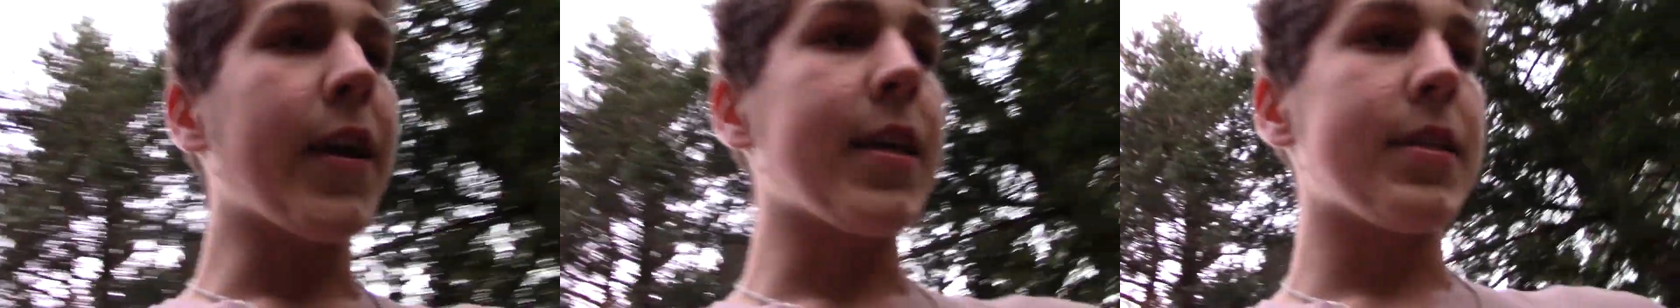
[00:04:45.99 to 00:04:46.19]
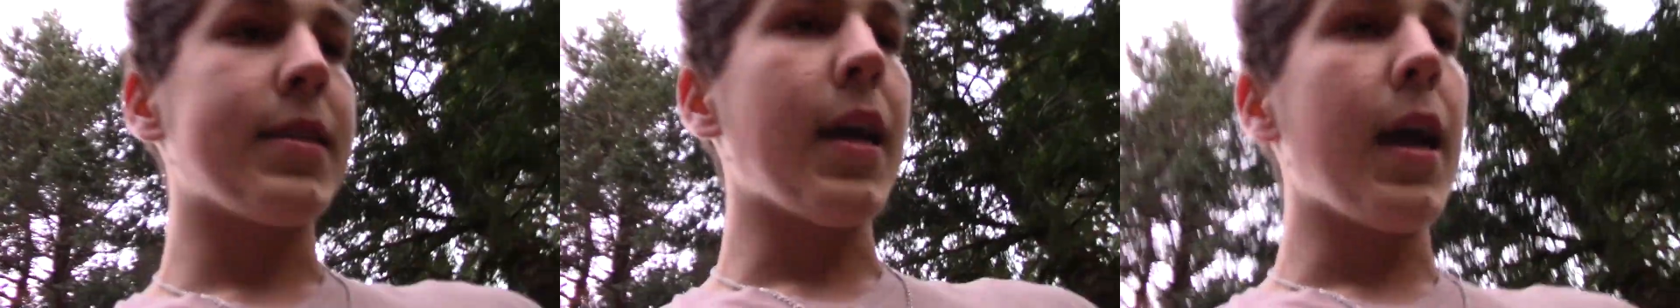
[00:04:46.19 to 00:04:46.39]
a
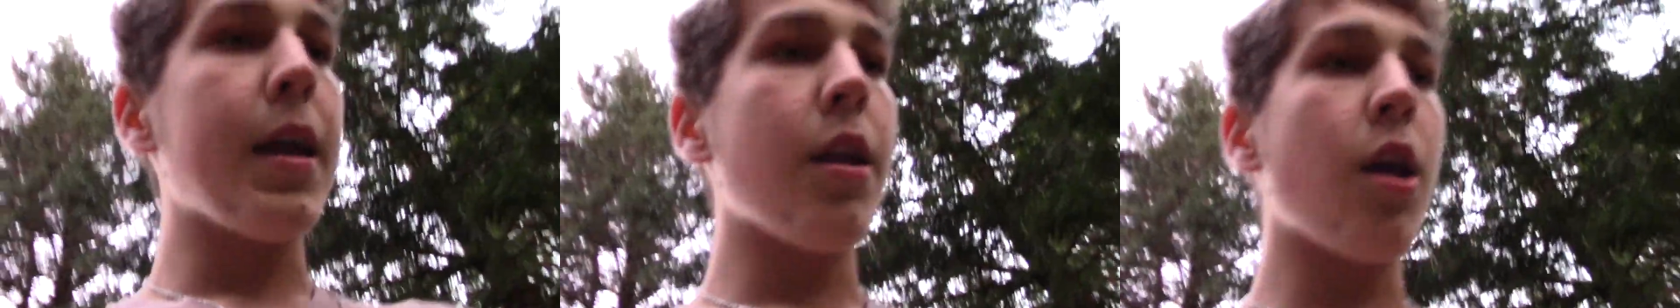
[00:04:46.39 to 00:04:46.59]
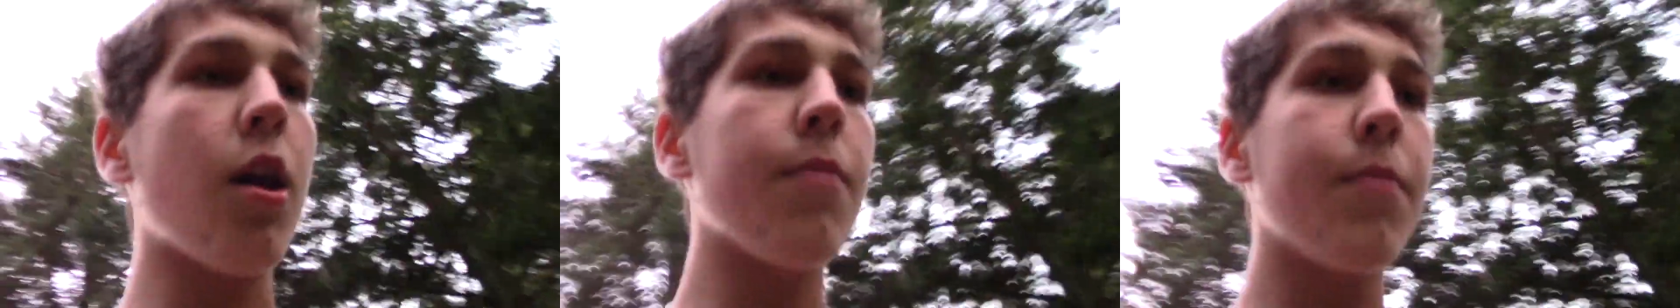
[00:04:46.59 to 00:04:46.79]
side
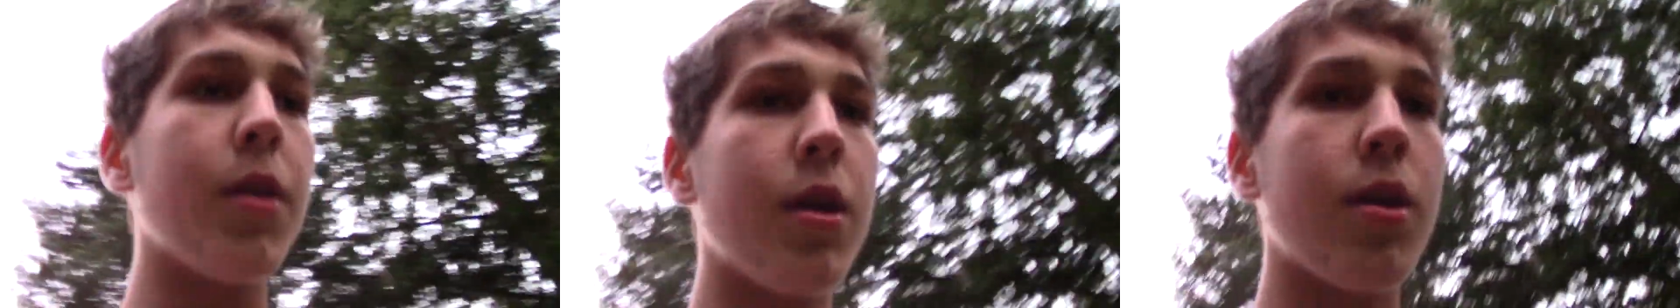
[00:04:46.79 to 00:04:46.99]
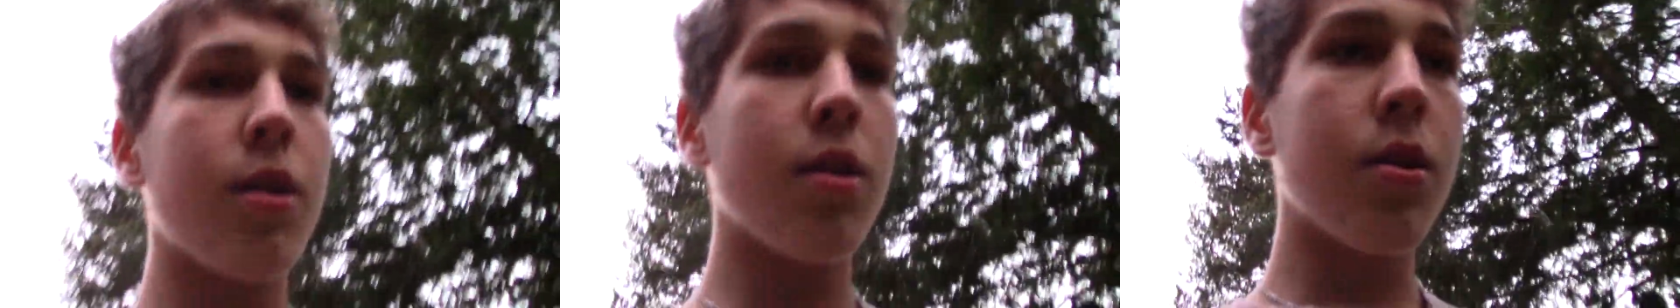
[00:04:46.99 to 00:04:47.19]

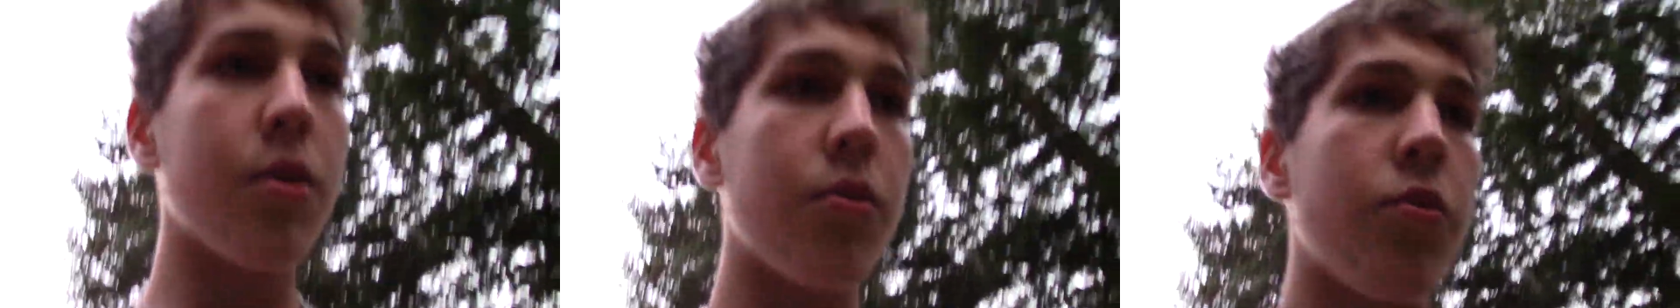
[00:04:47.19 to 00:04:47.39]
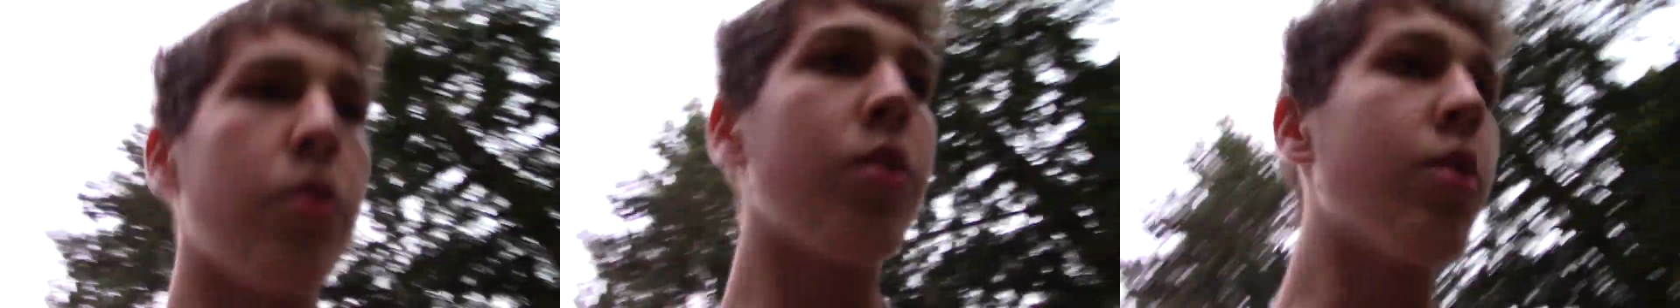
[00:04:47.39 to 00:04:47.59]
hobby.
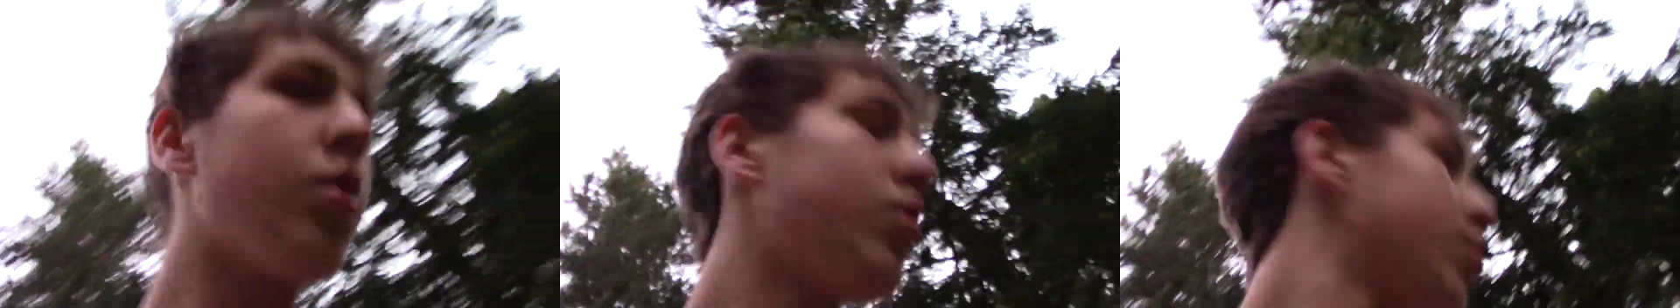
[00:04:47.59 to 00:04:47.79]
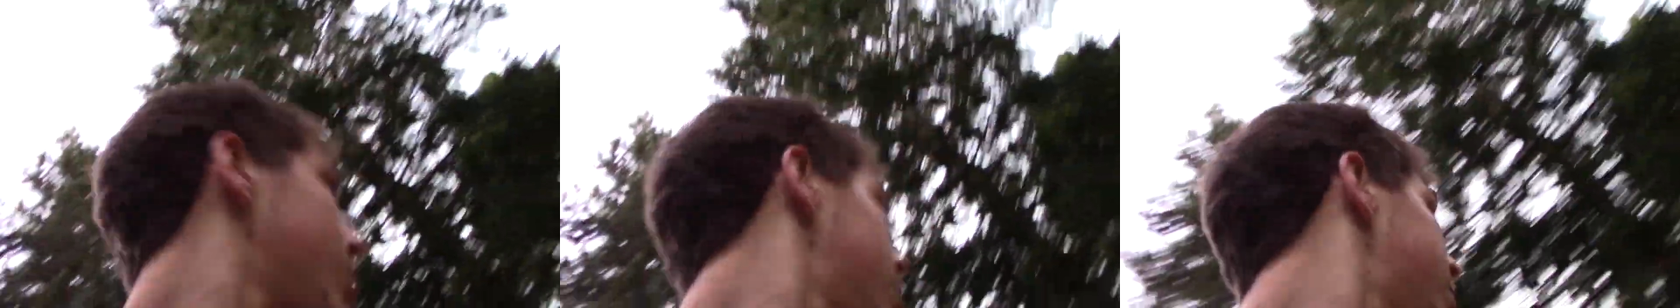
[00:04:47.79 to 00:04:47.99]

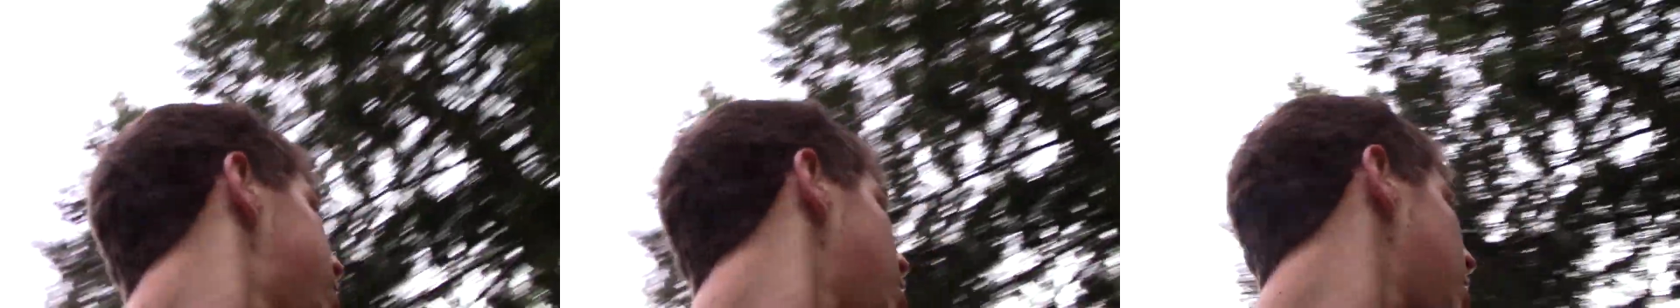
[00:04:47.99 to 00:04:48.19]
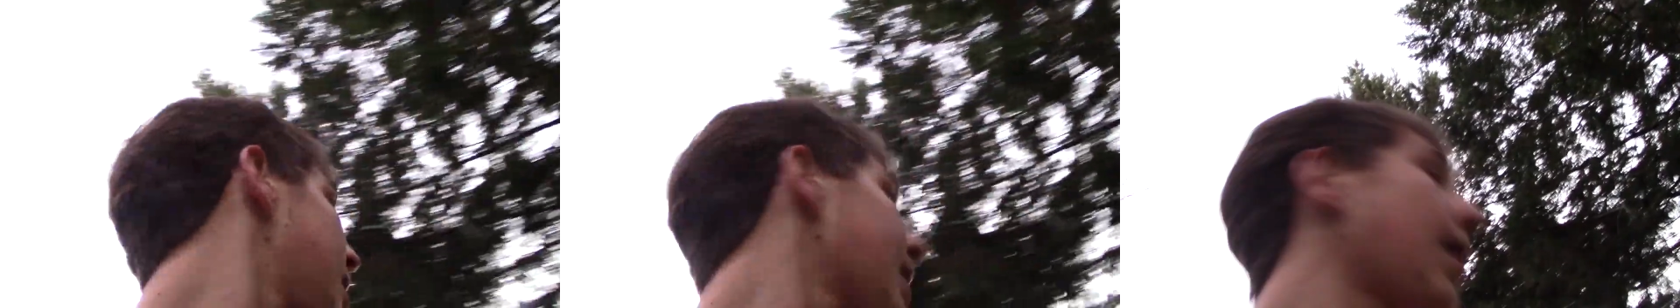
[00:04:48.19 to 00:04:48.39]
So
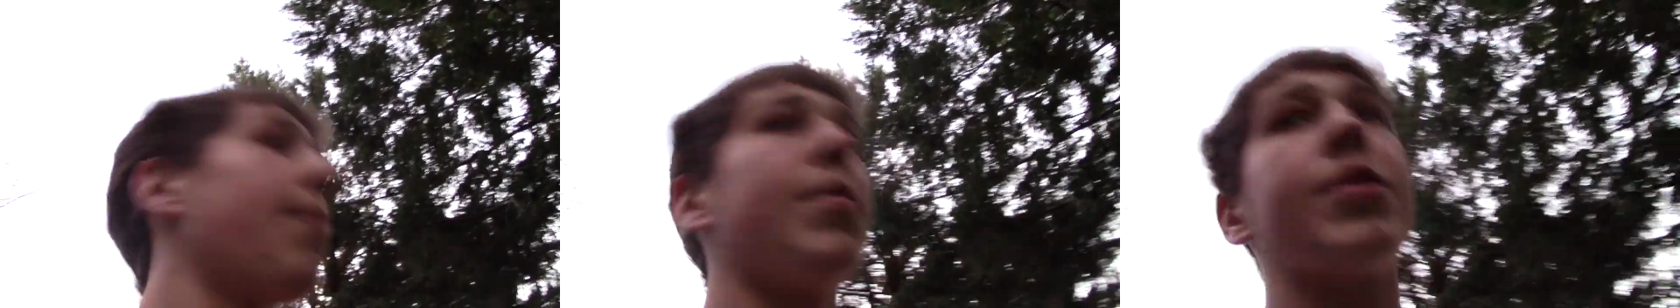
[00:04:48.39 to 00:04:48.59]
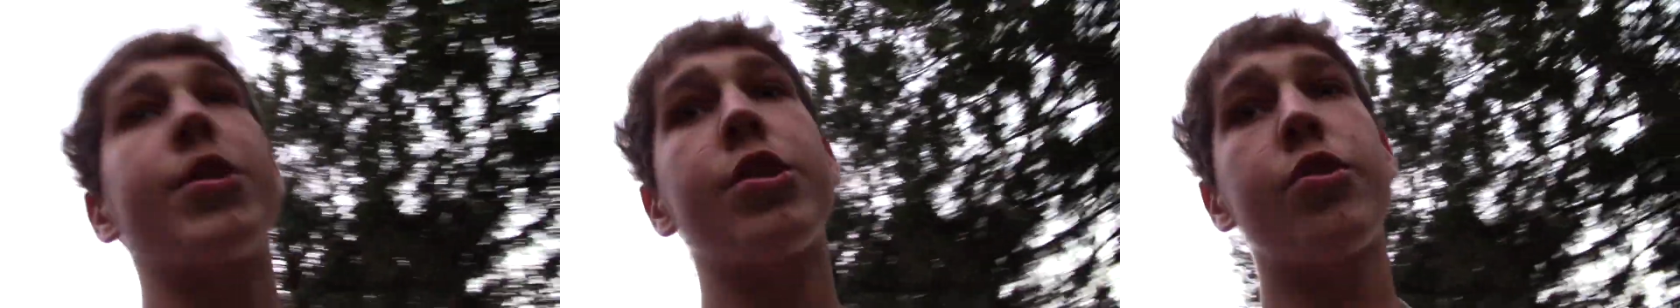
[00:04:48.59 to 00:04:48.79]
like I've
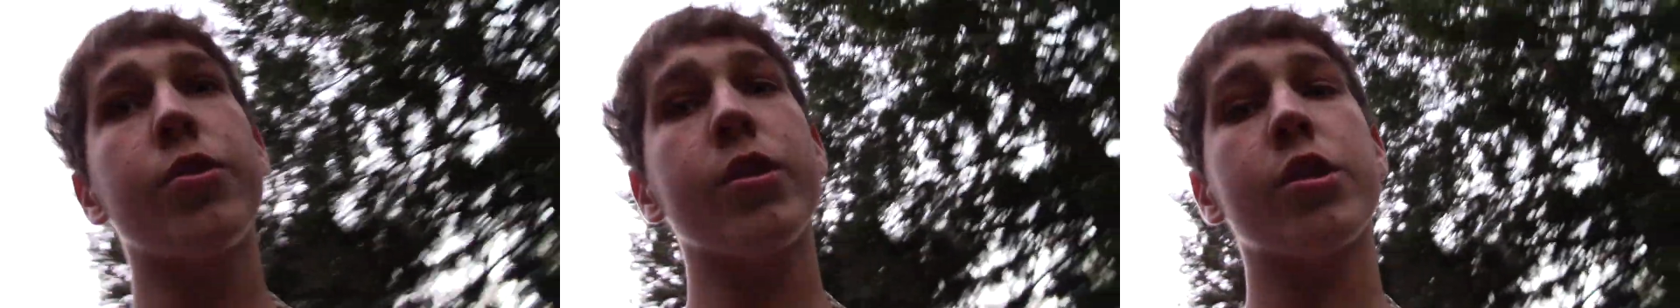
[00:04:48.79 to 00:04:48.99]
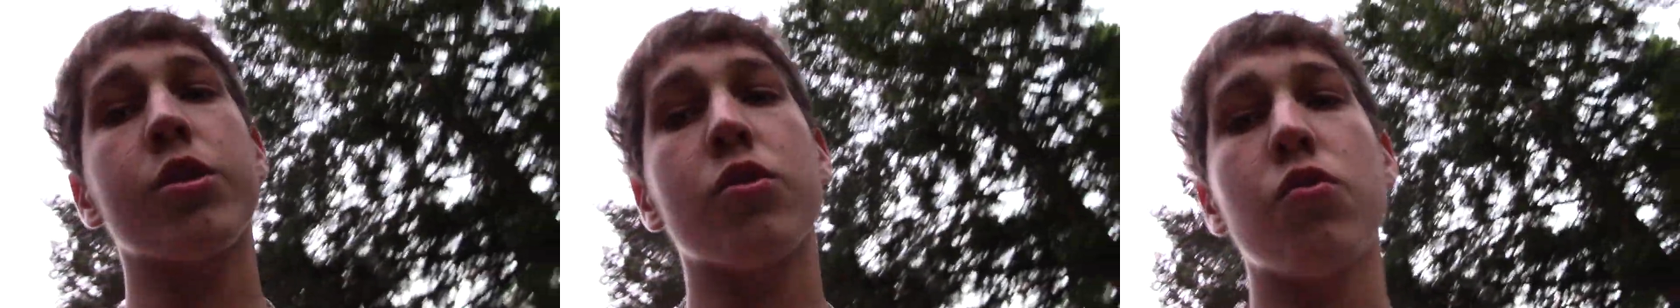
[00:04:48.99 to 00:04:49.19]
been just doing
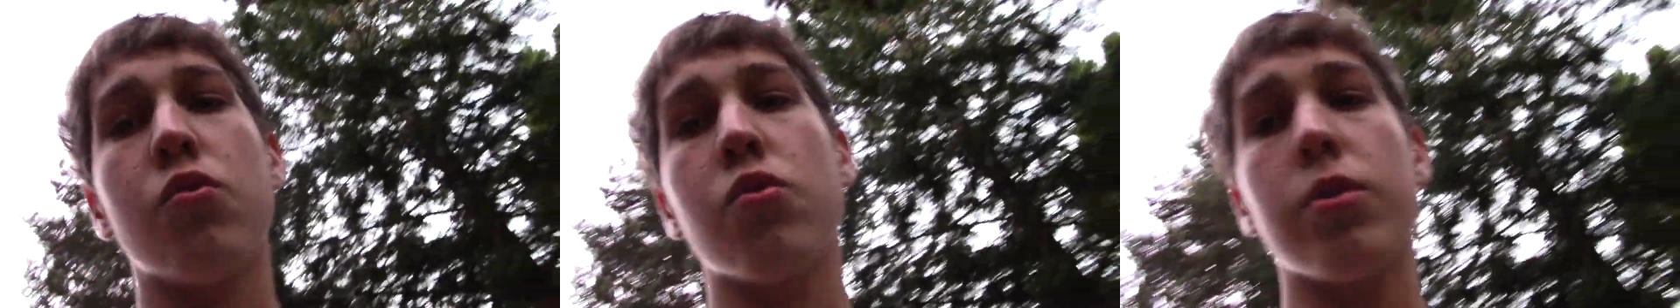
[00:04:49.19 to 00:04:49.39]
school